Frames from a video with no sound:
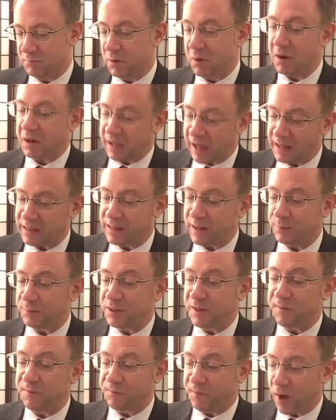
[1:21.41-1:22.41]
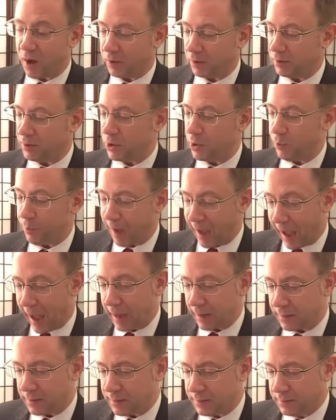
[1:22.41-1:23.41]
or get them to follow you
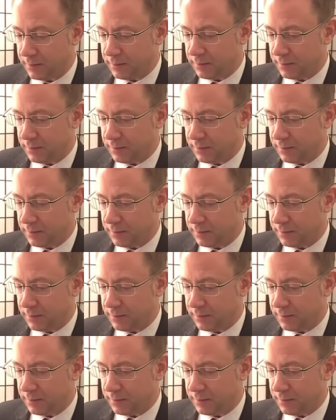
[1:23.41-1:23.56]
back.